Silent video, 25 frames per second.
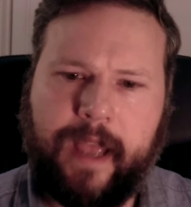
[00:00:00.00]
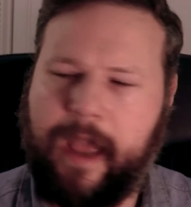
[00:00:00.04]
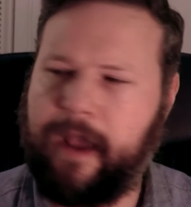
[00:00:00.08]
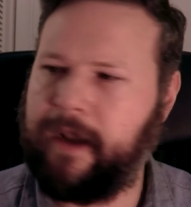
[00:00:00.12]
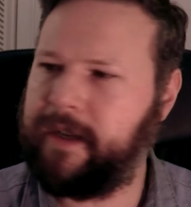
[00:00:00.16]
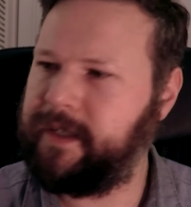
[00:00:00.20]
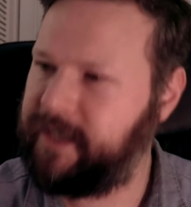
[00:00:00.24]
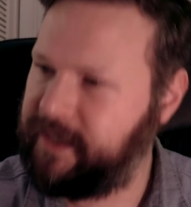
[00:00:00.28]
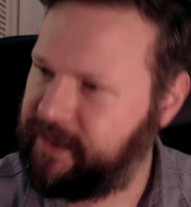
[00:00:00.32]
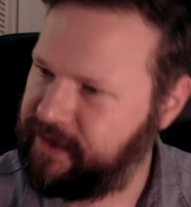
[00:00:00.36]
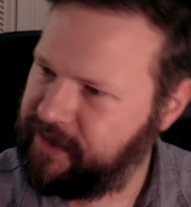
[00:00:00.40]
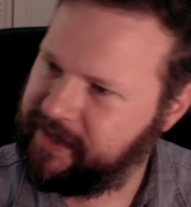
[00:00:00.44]

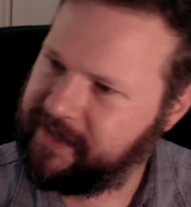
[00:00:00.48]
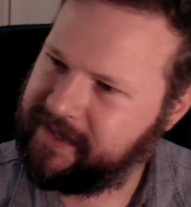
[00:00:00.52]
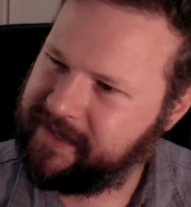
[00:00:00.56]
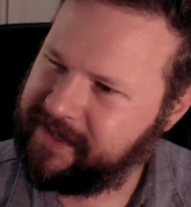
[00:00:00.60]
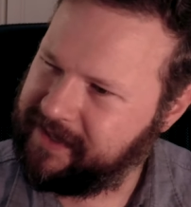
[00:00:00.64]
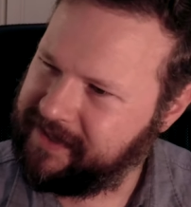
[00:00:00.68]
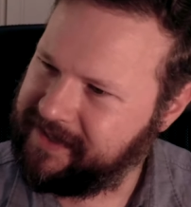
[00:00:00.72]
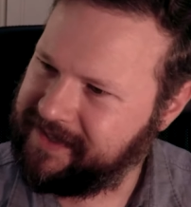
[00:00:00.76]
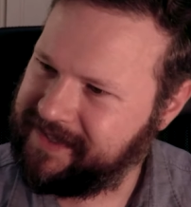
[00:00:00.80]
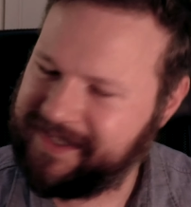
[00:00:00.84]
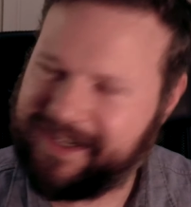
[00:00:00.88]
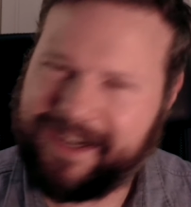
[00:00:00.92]

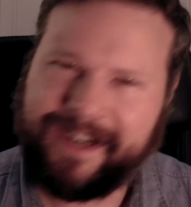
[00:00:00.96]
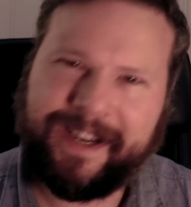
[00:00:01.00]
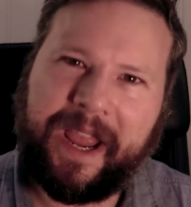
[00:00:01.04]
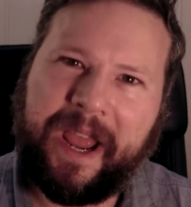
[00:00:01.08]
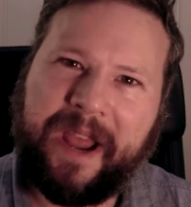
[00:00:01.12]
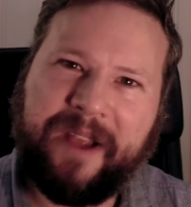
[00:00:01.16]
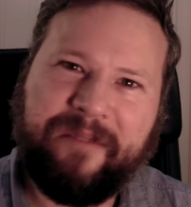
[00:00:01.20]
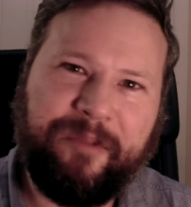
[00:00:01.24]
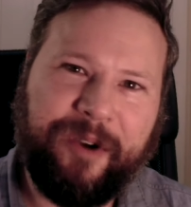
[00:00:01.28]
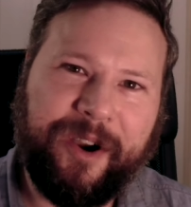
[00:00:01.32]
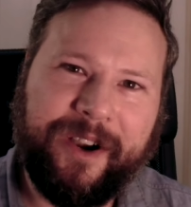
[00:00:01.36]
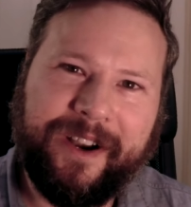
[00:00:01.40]
Exegesis, I
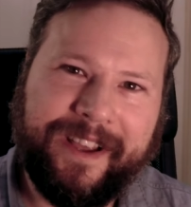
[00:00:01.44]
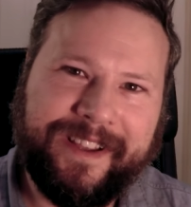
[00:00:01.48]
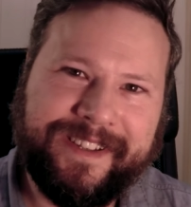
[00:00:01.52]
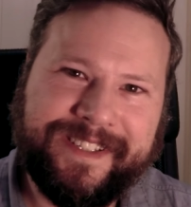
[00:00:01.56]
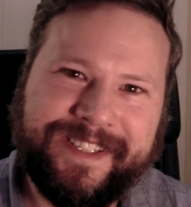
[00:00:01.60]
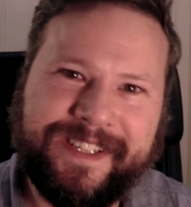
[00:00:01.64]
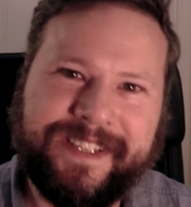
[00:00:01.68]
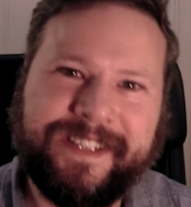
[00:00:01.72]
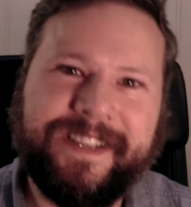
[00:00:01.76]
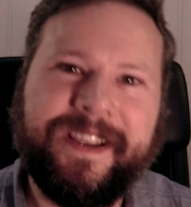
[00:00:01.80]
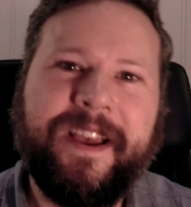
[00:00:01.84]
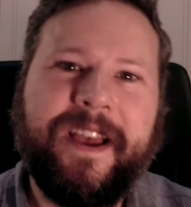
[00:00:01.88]
can't
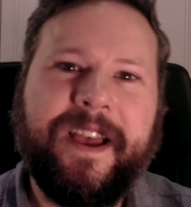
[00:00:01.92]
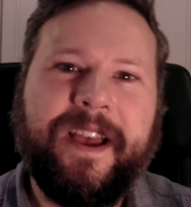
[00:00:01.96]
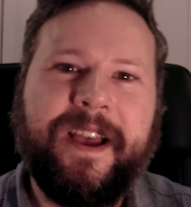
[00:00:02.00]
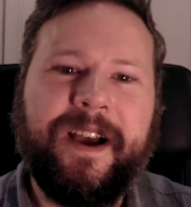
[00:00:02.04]
pronounce this,